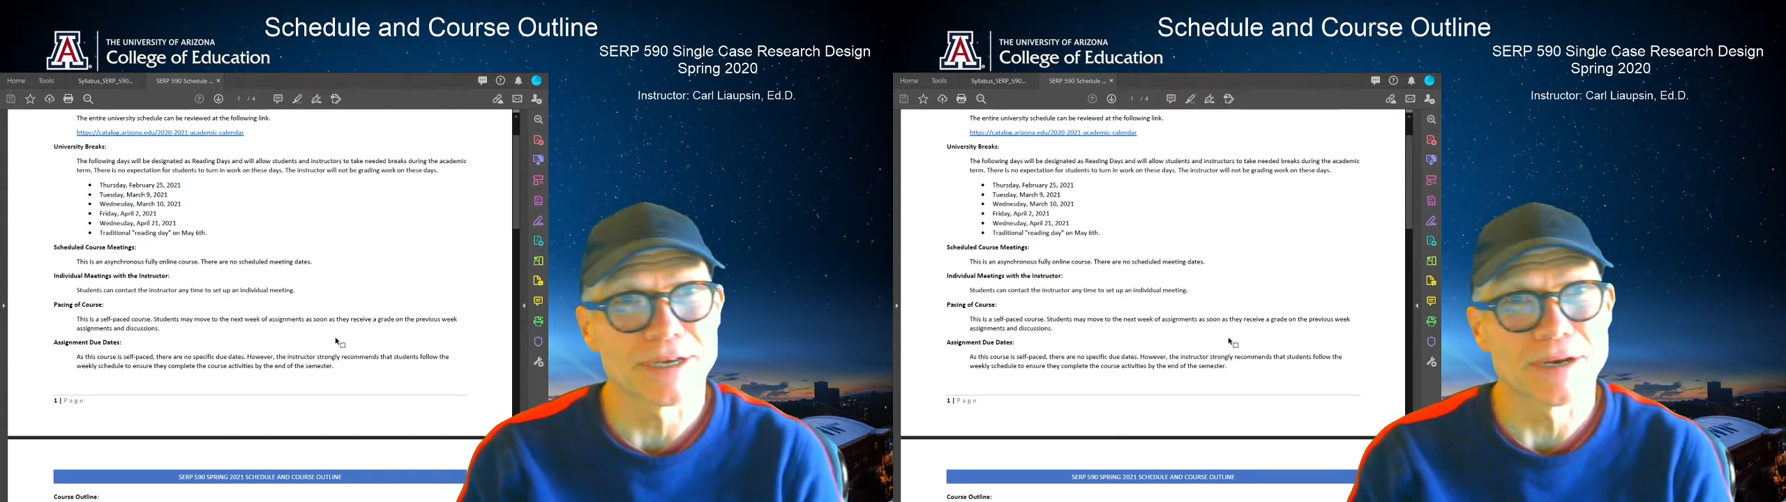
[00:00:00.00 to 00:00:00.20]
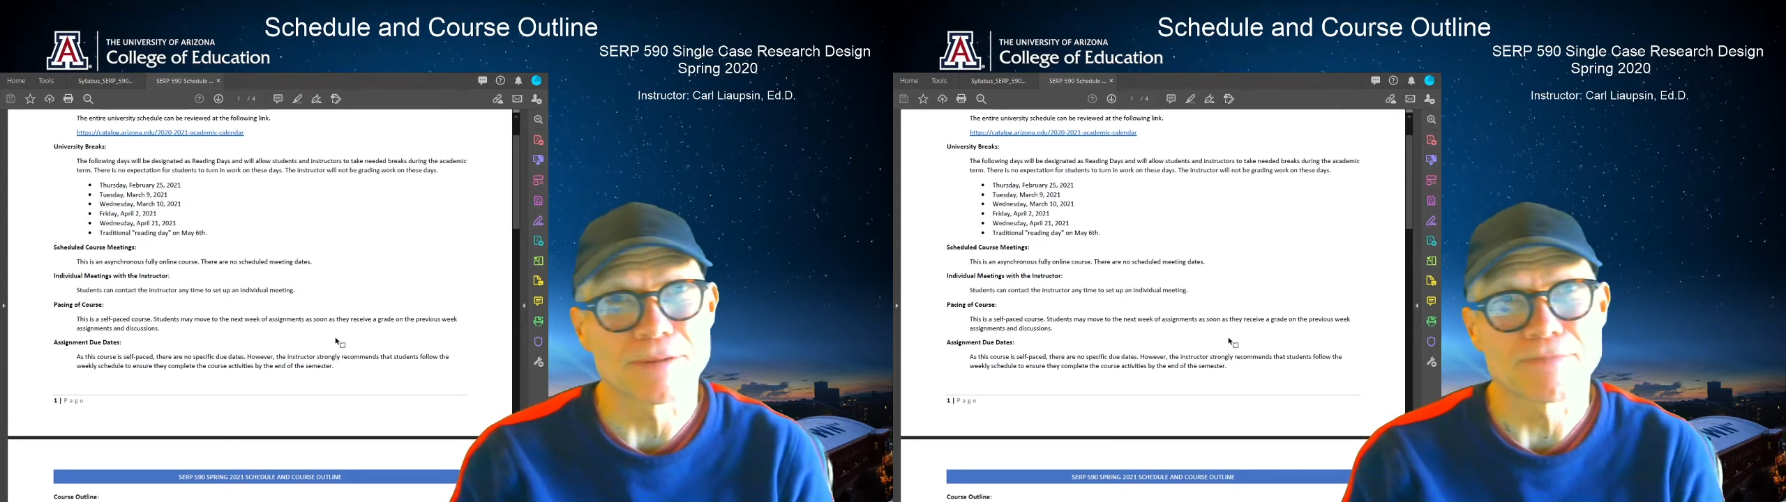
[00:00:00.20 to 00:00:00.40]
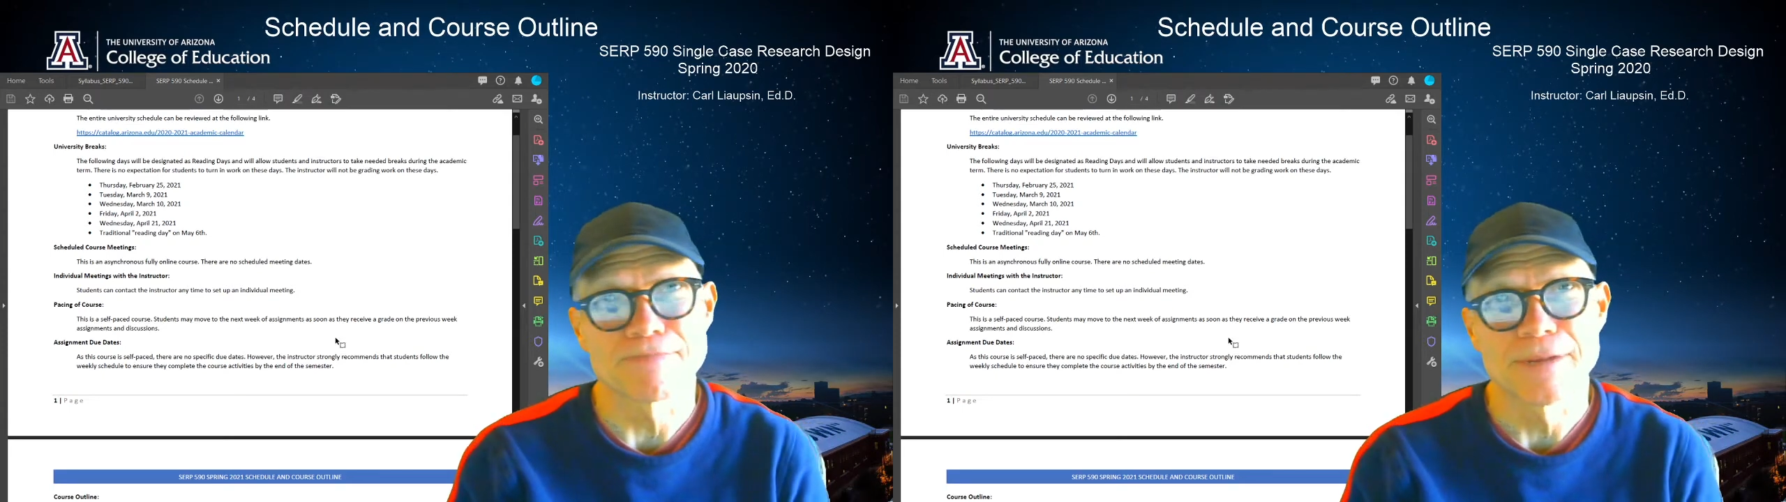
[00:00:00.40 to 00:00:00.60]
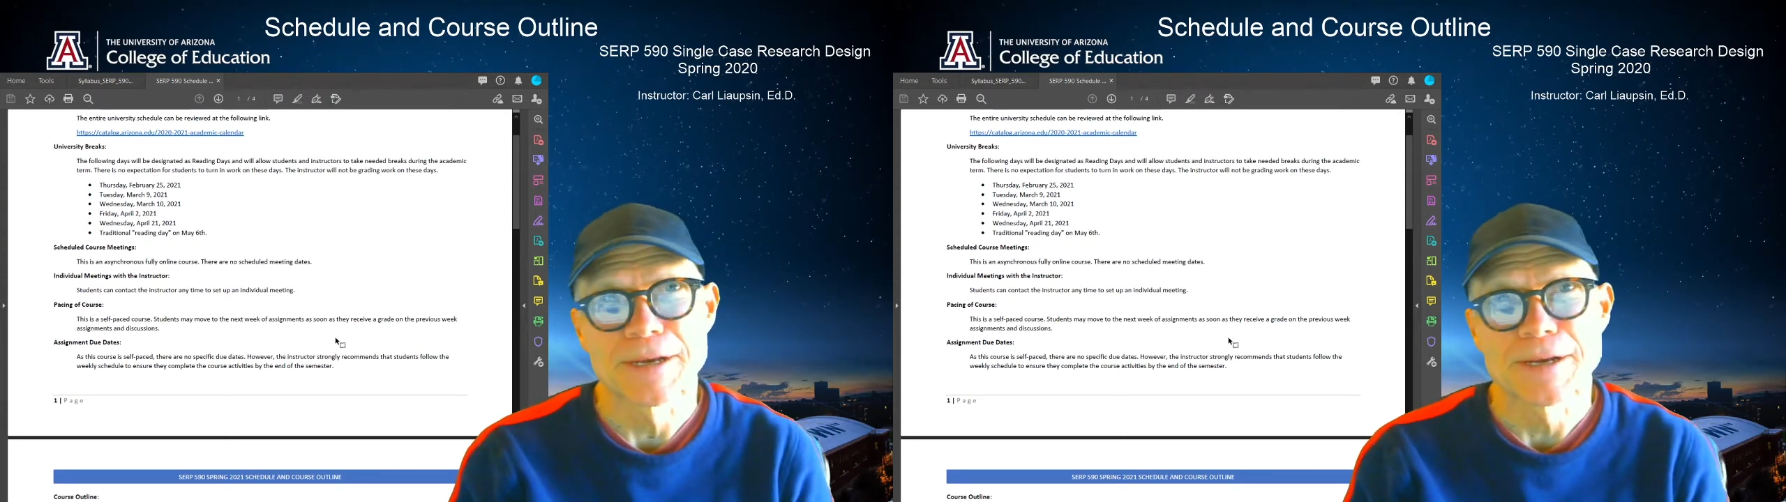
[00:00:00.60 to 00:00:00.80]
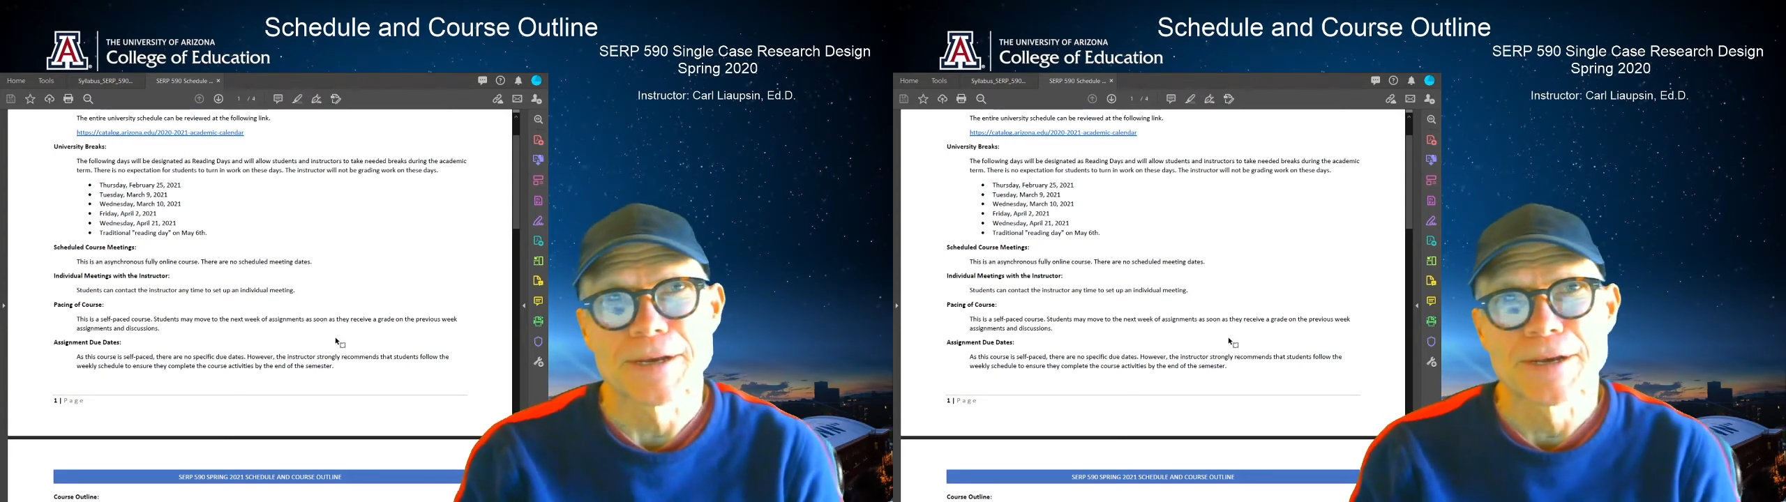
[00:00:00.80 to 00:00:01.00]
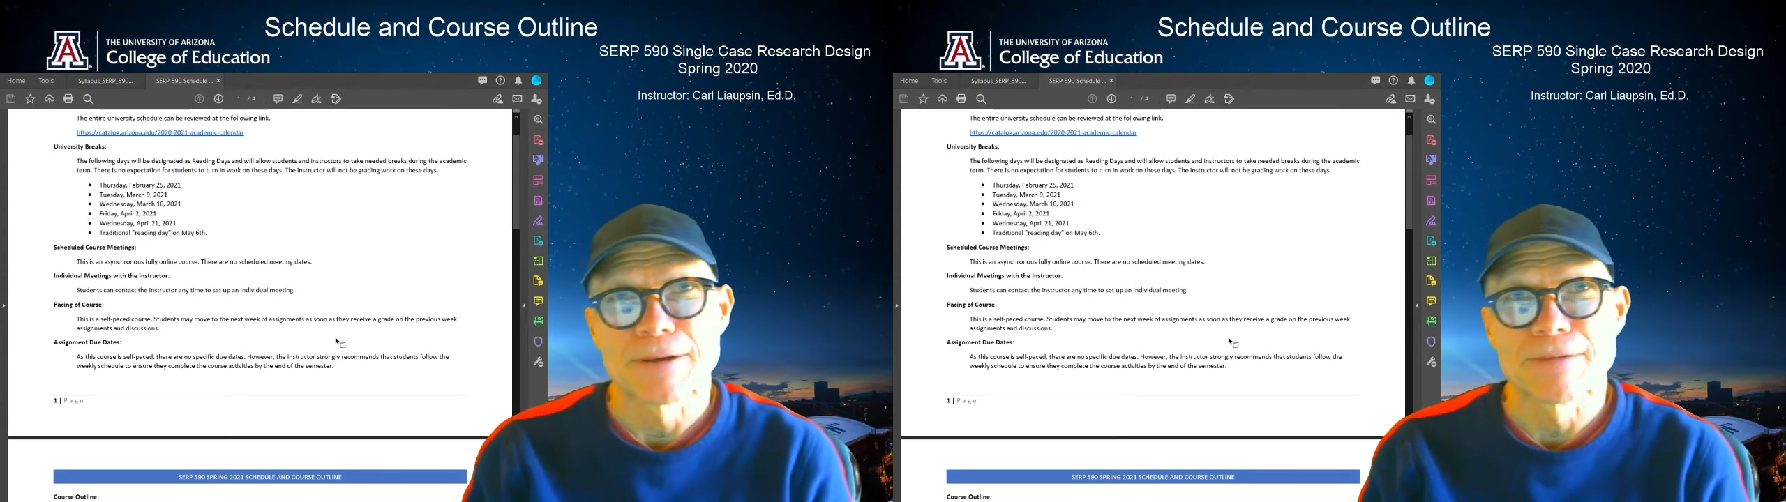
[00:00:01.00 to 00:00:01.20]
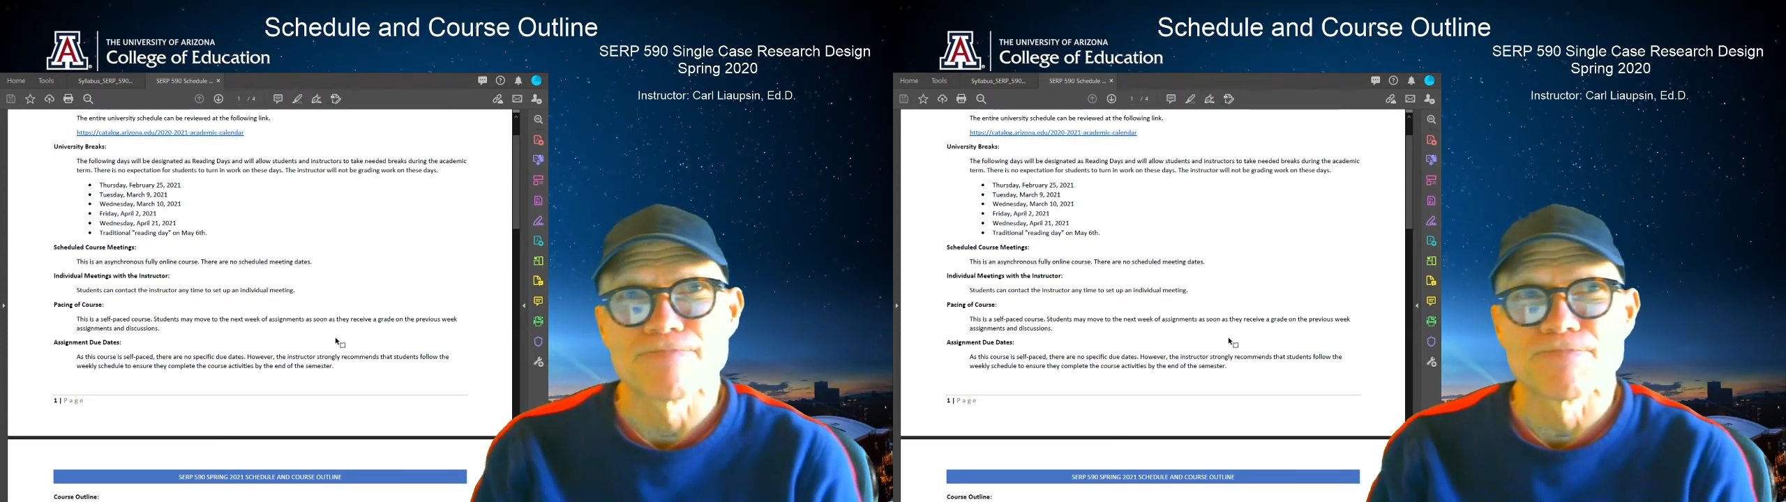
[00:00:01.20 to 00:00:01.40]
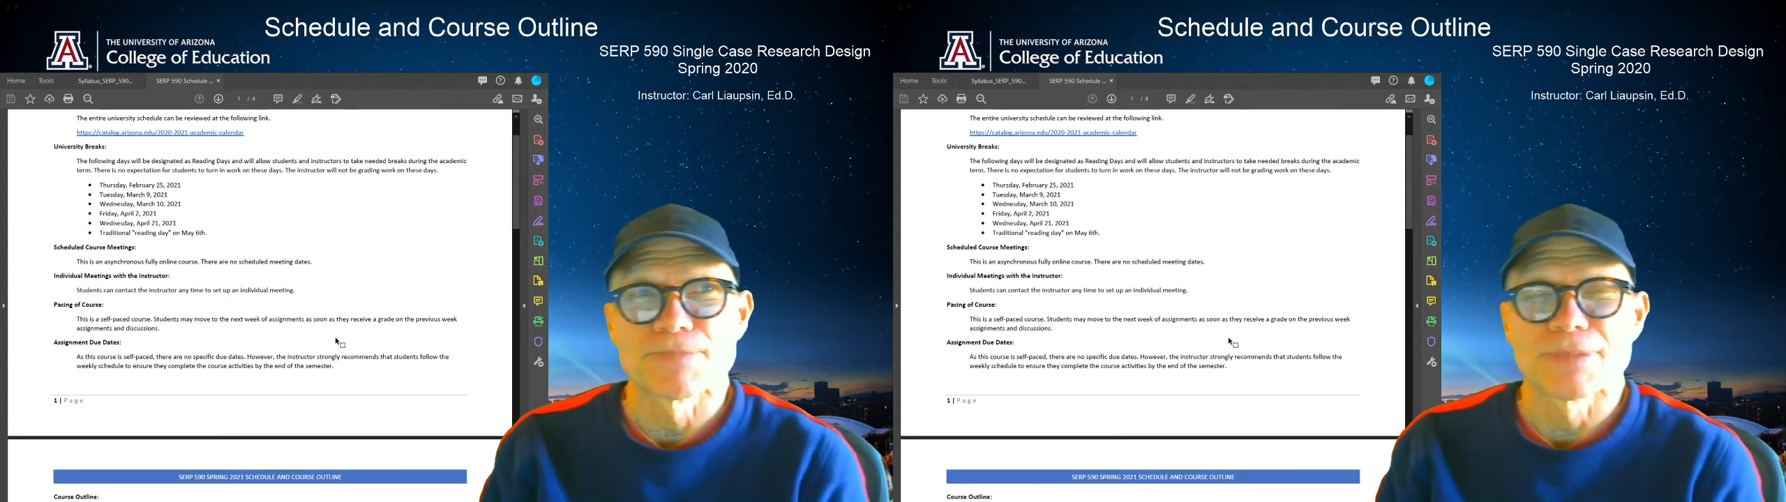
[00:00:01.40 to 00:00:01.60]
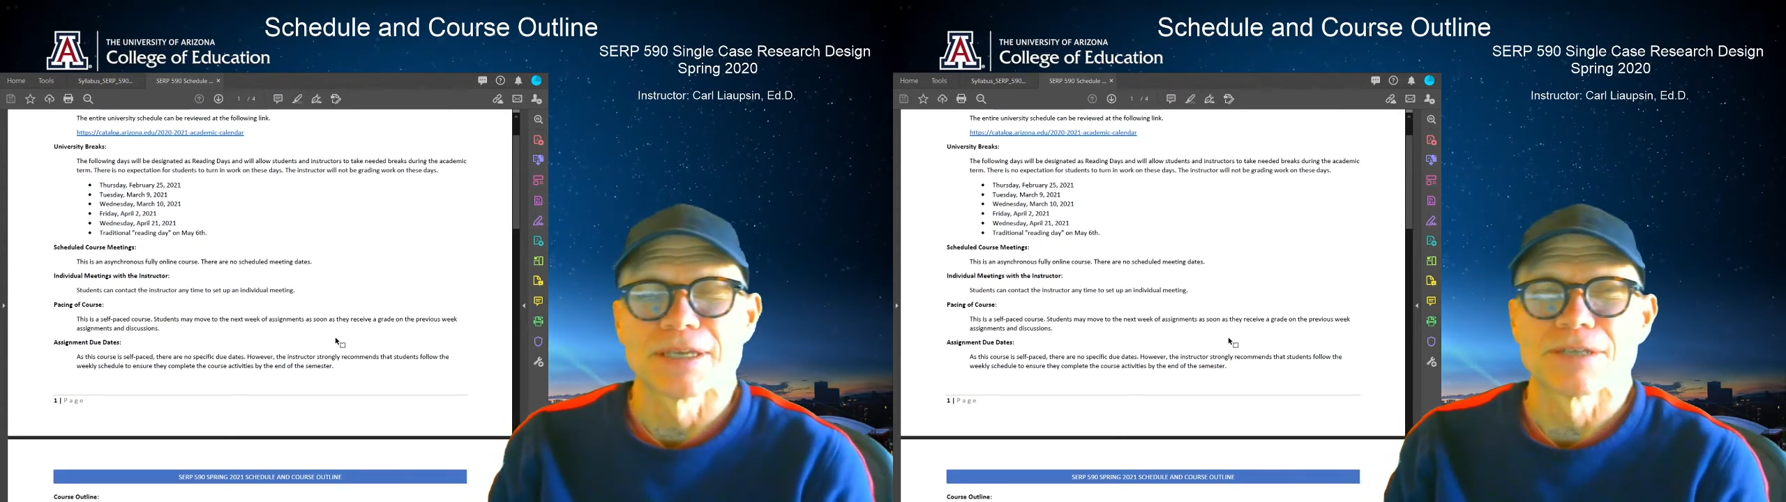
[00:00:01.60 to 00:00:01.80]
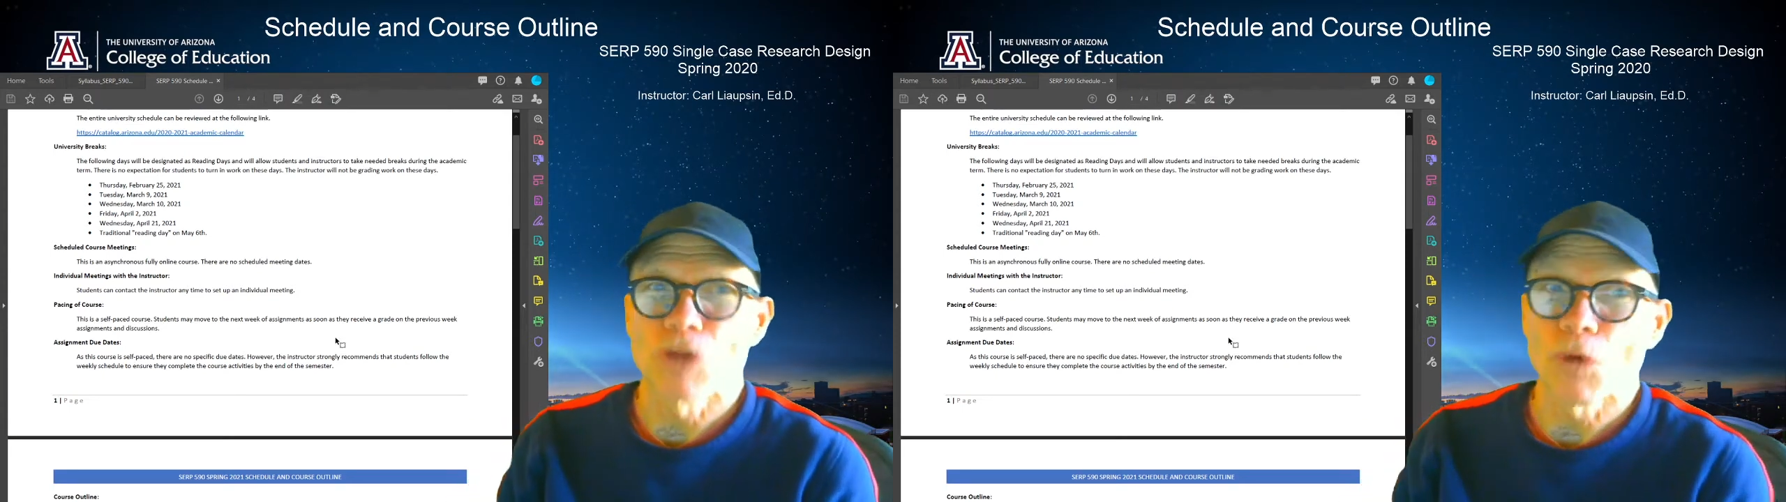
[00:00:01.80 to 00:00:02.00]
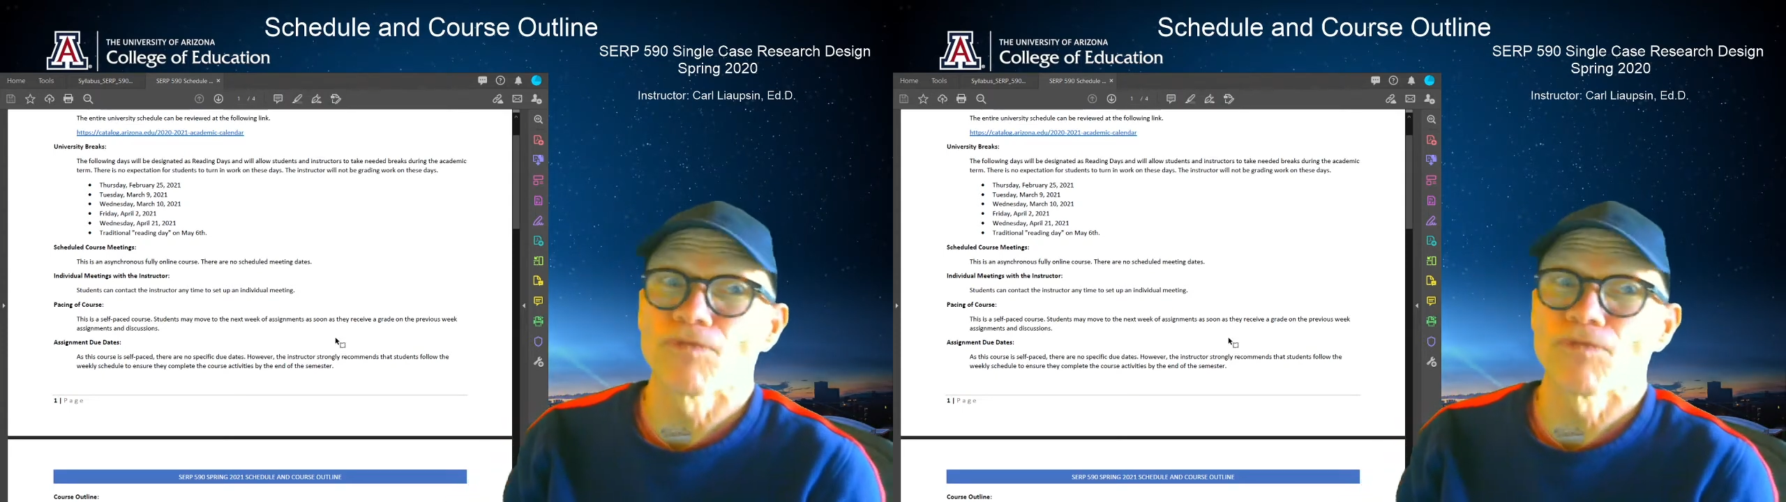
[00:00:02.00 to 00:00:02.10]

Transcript: Don't